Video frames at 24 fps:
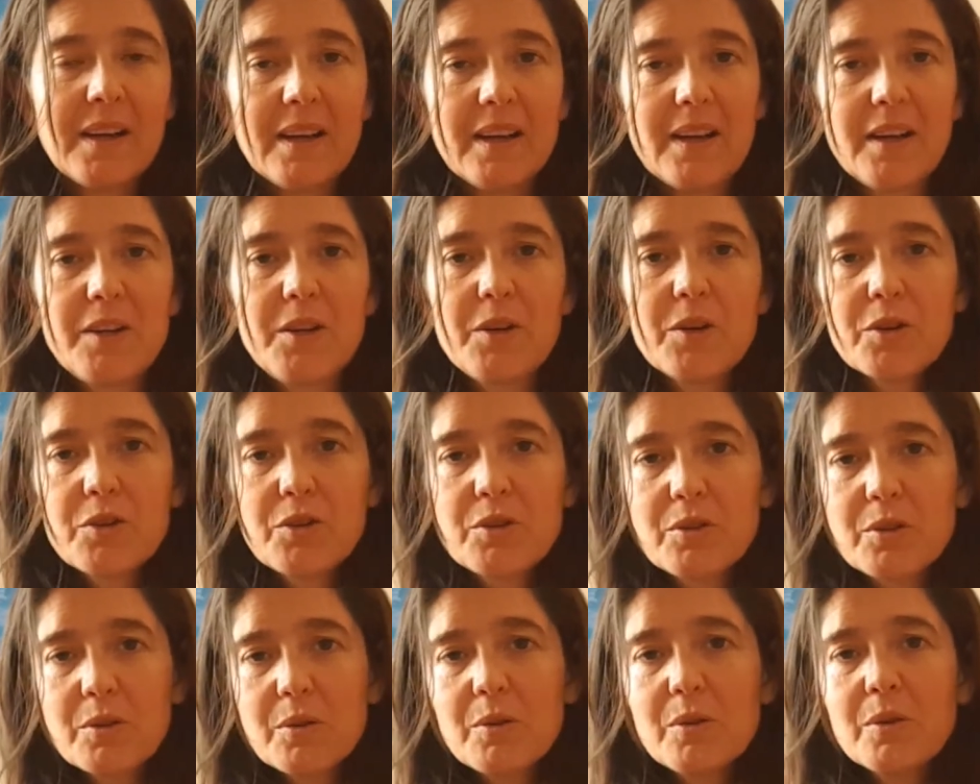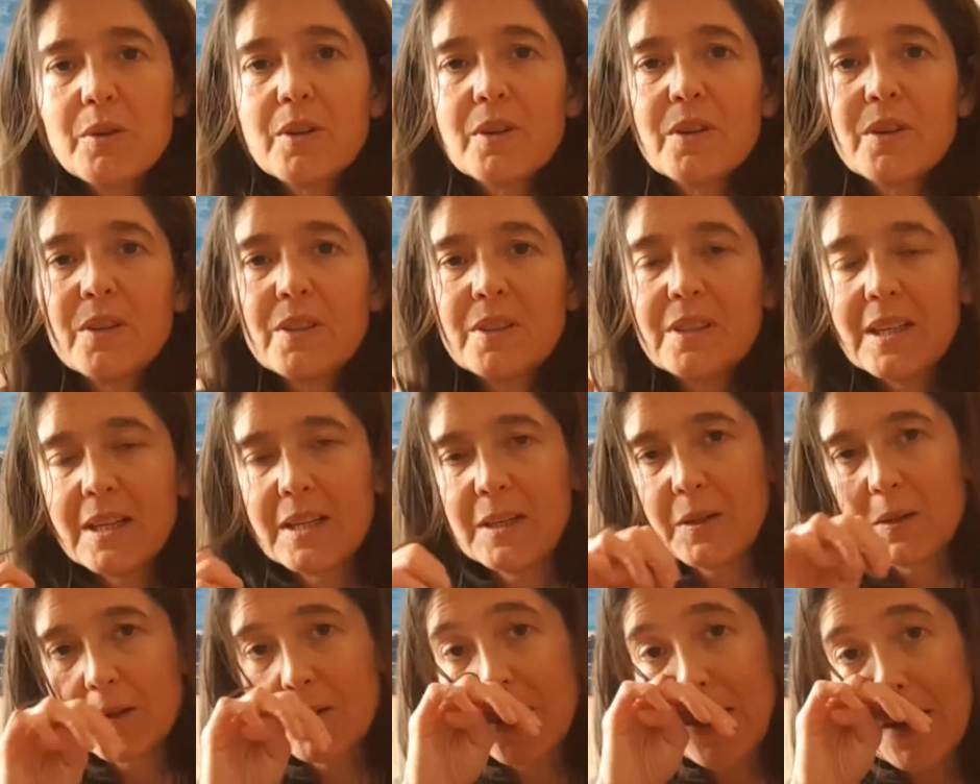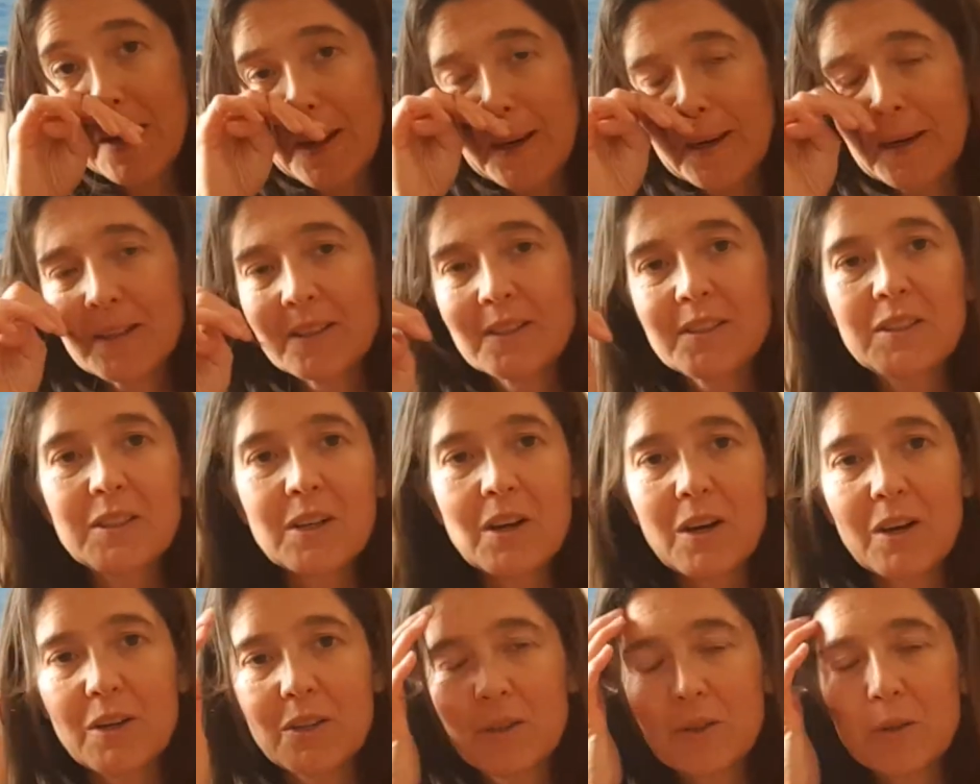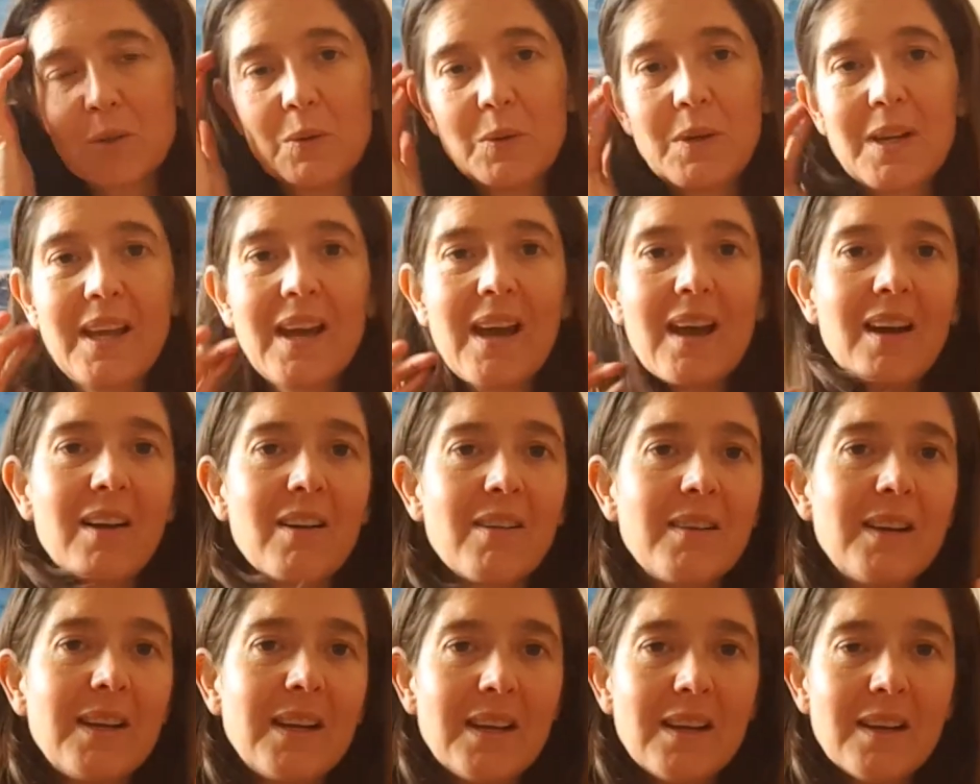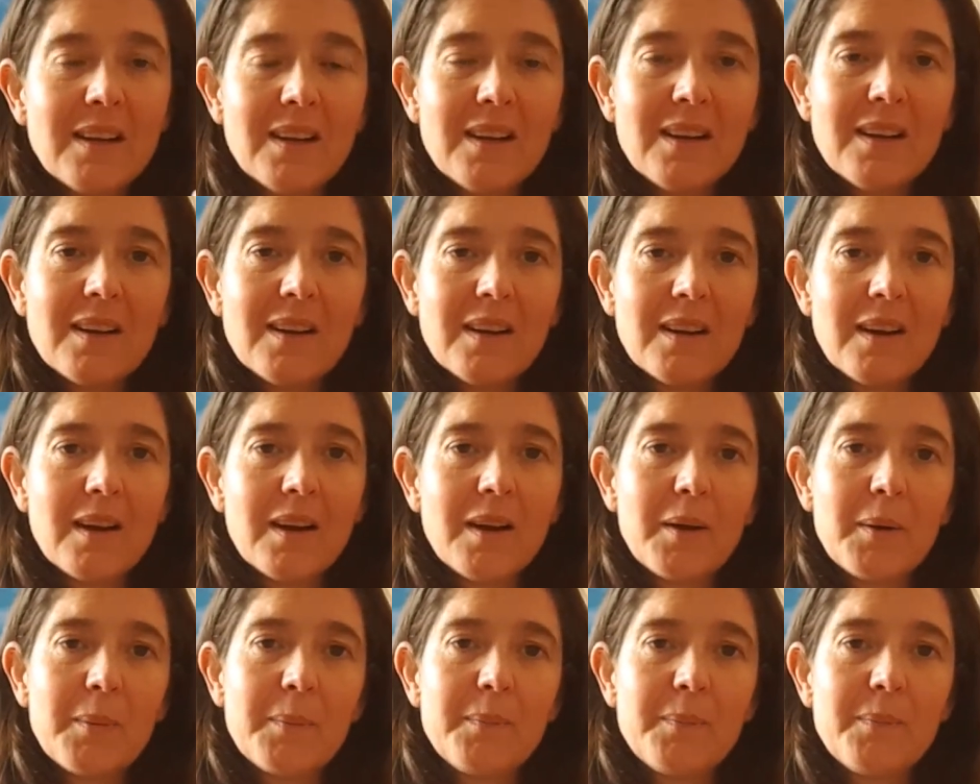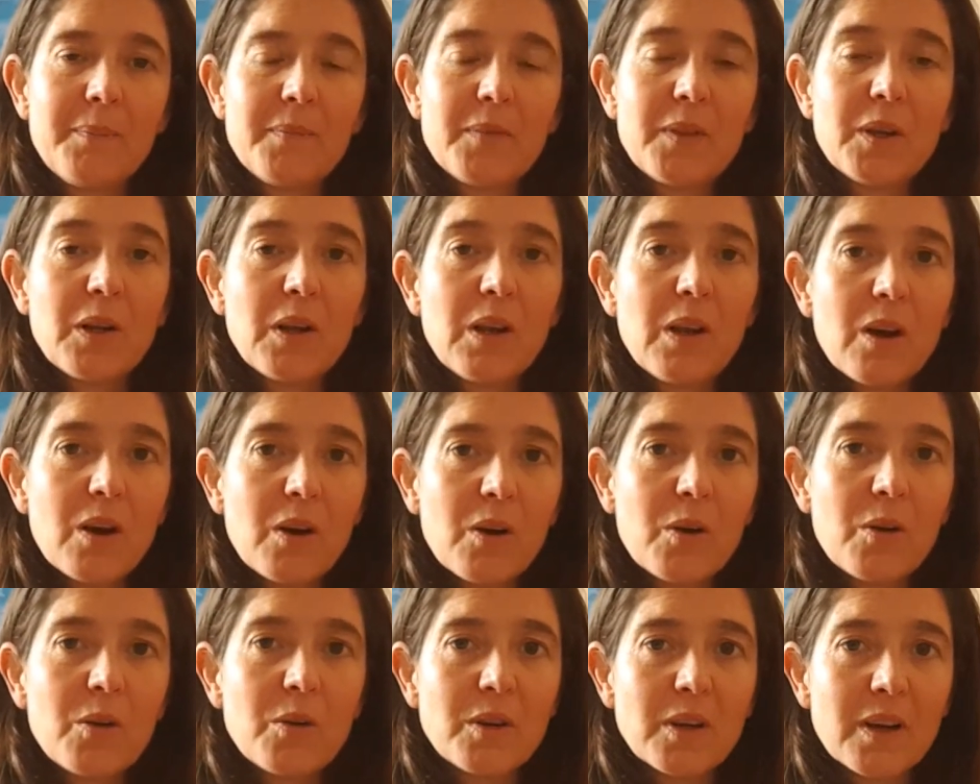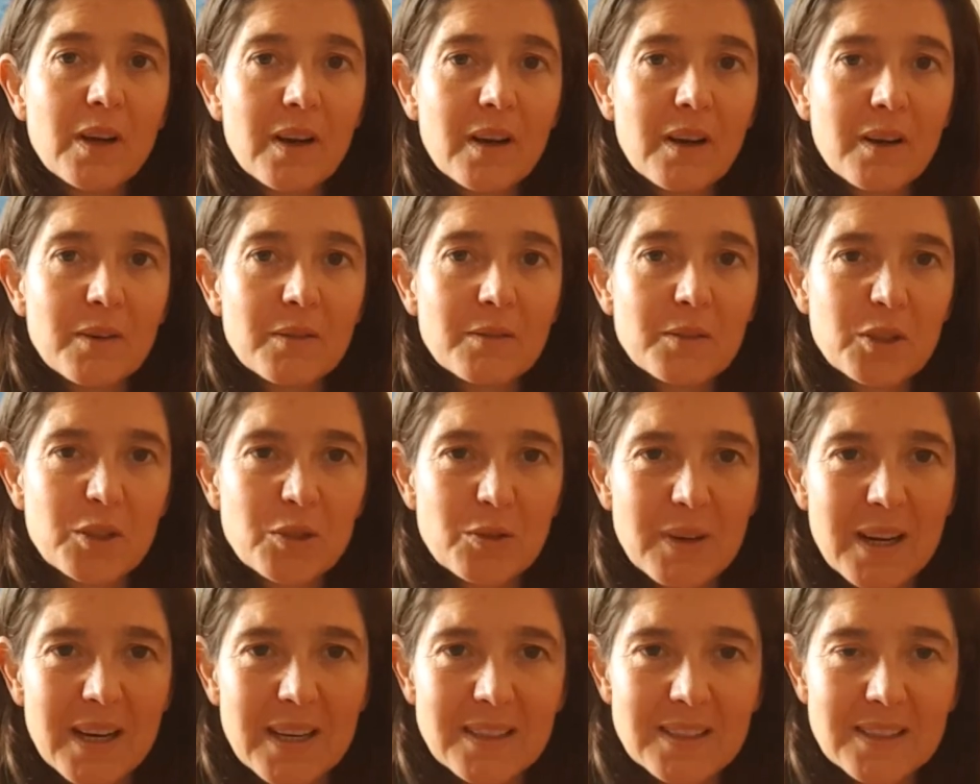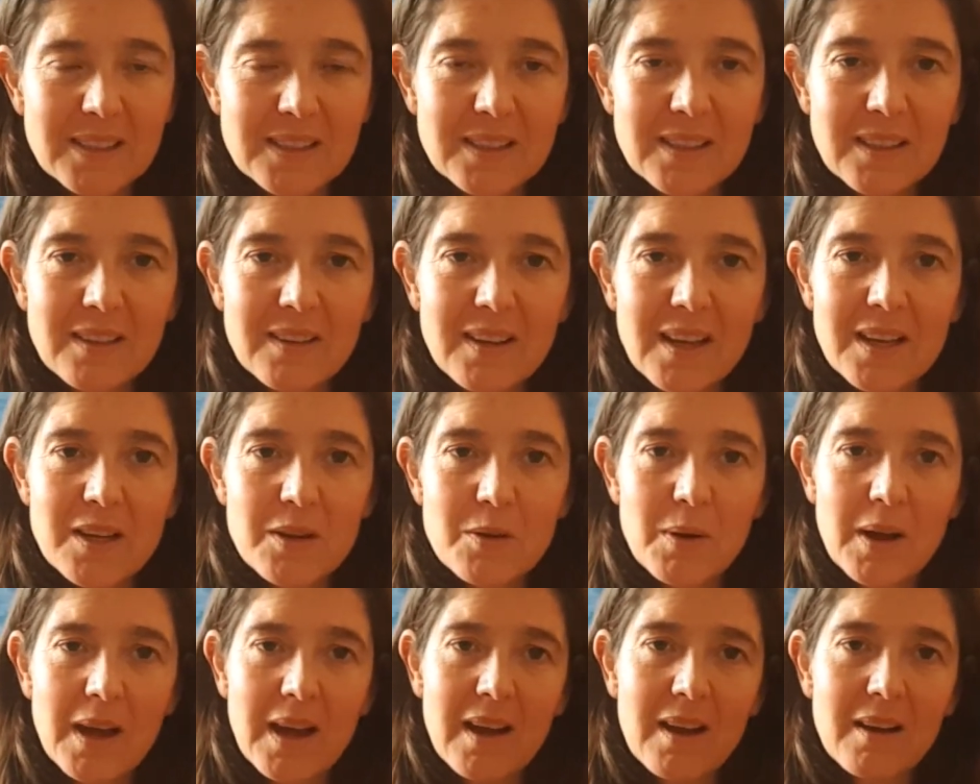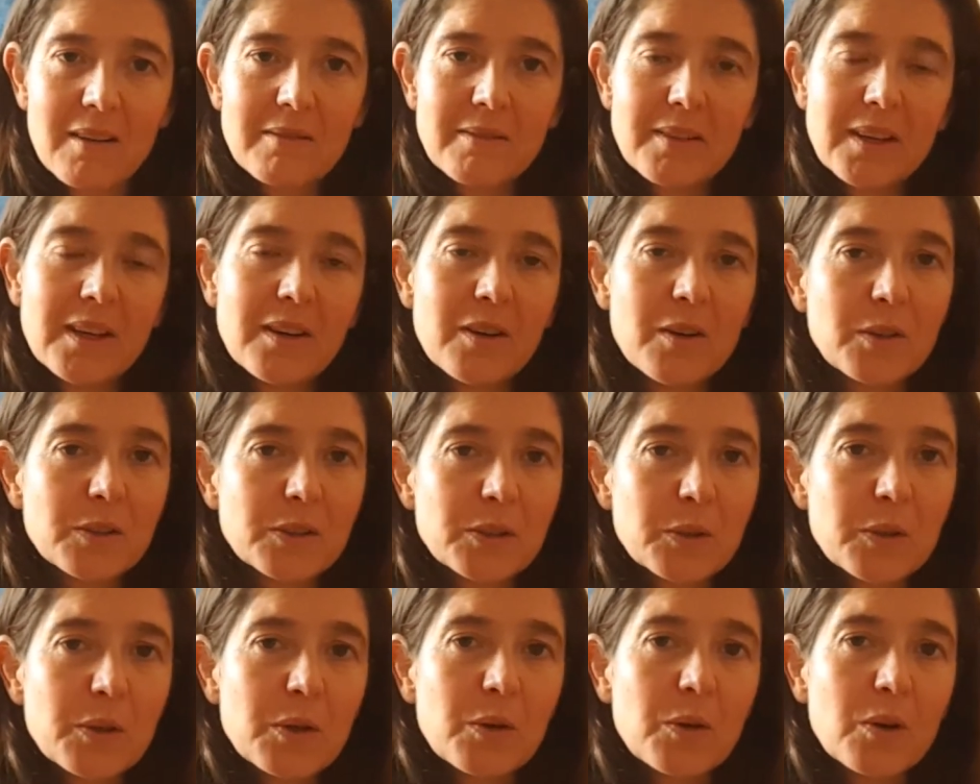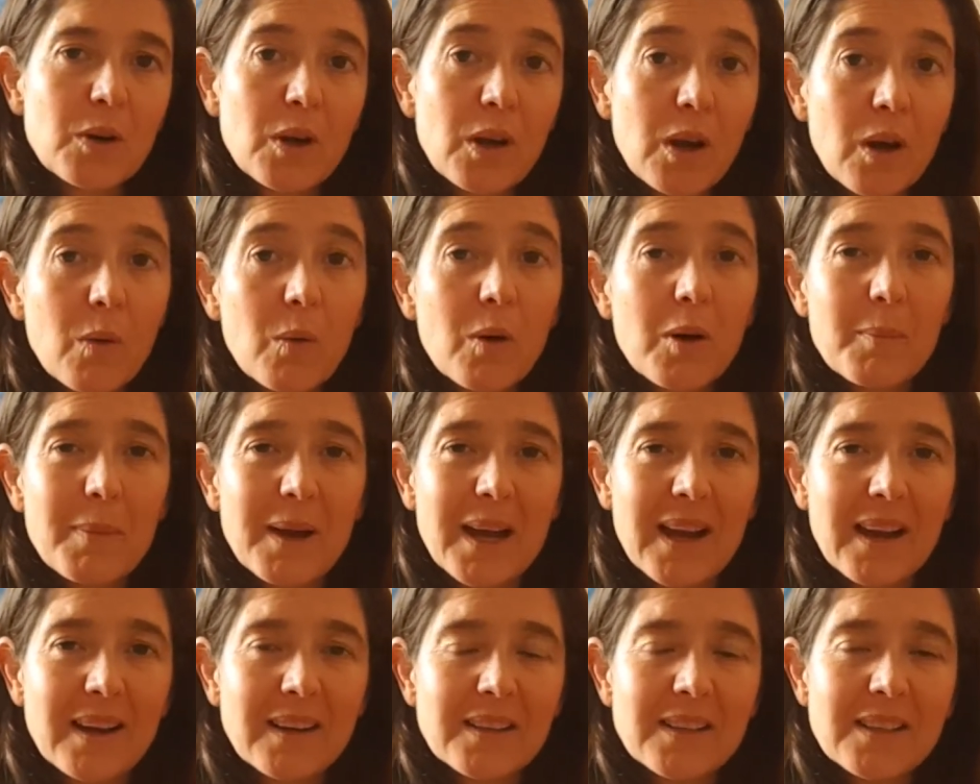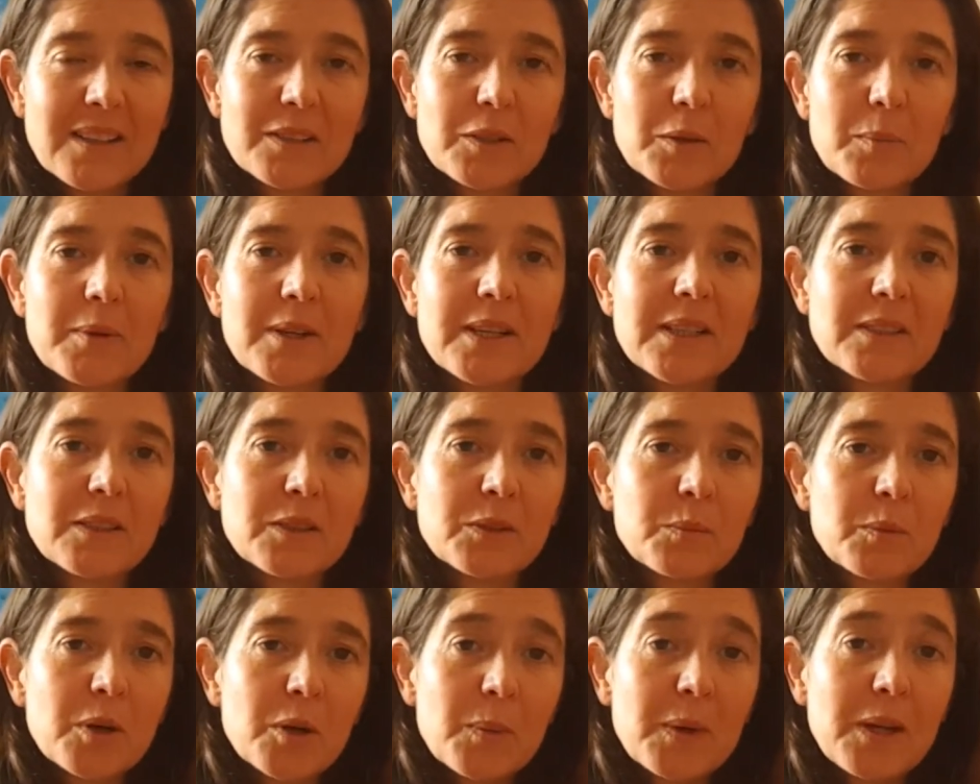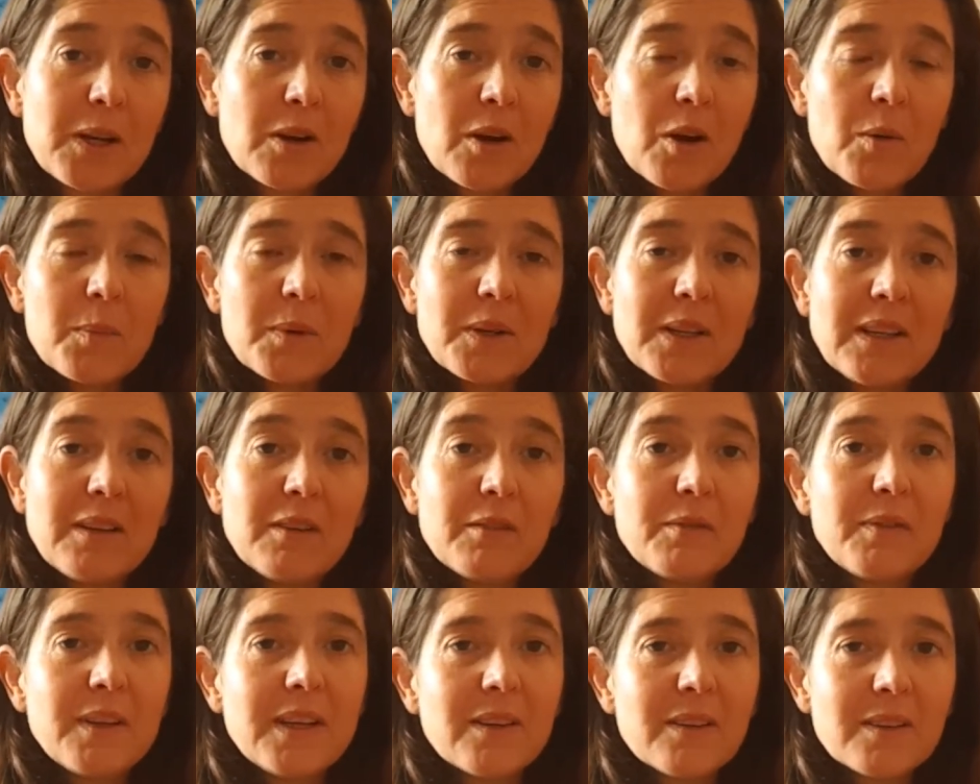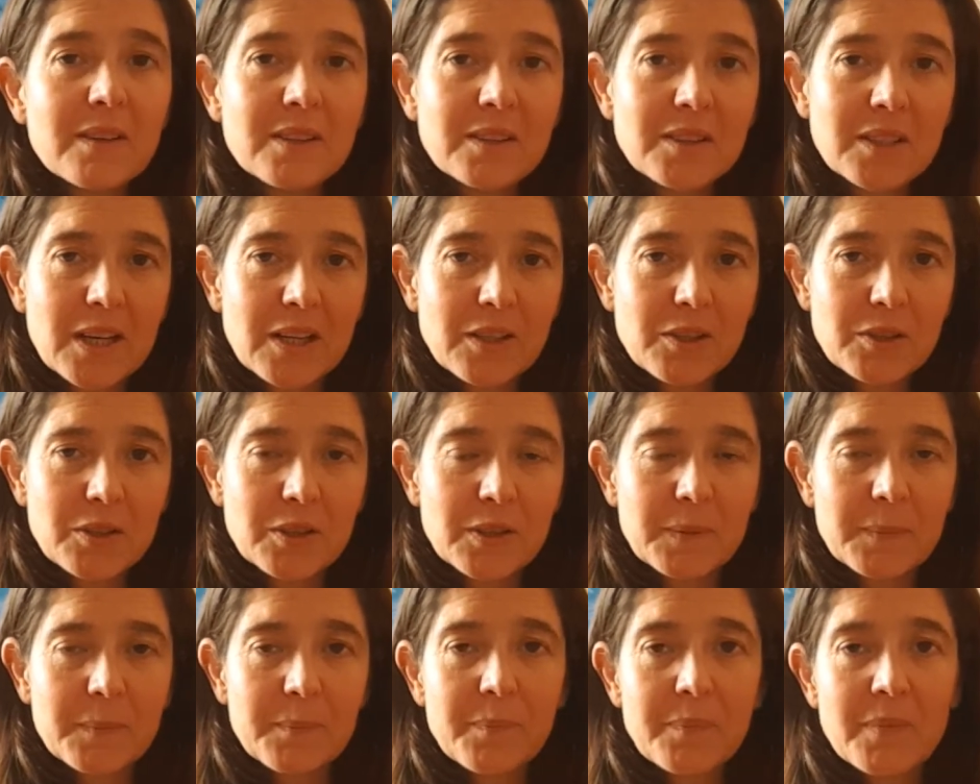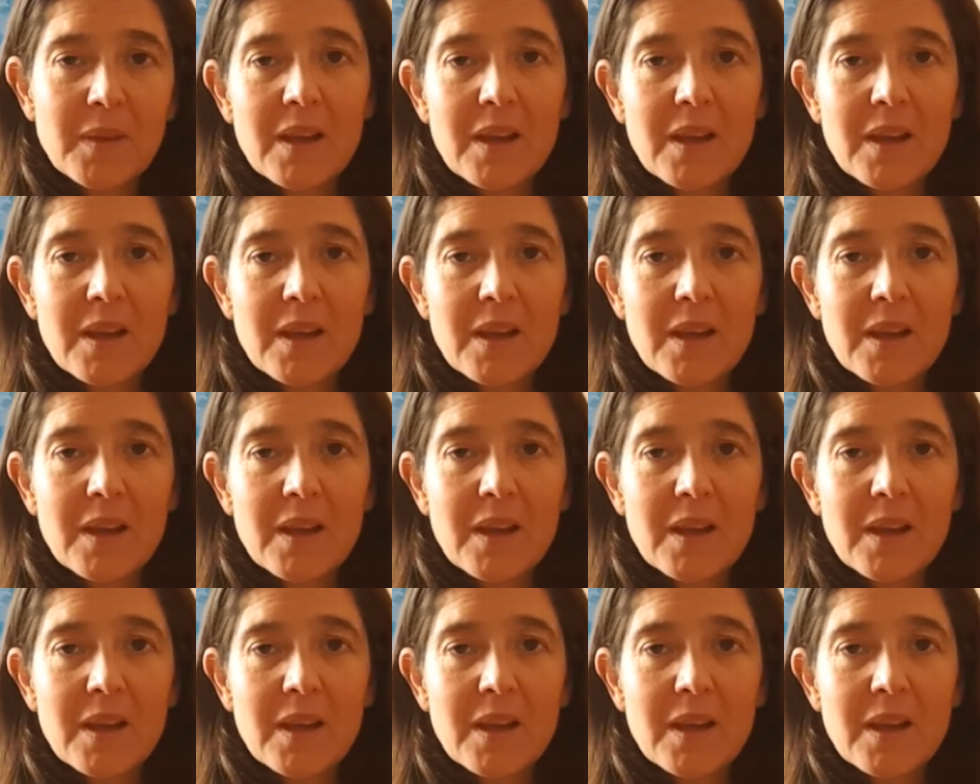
Your shoulders and your neck start to carry the load of stress that you have, and also your lower back. These are places where we commonly feel the tension.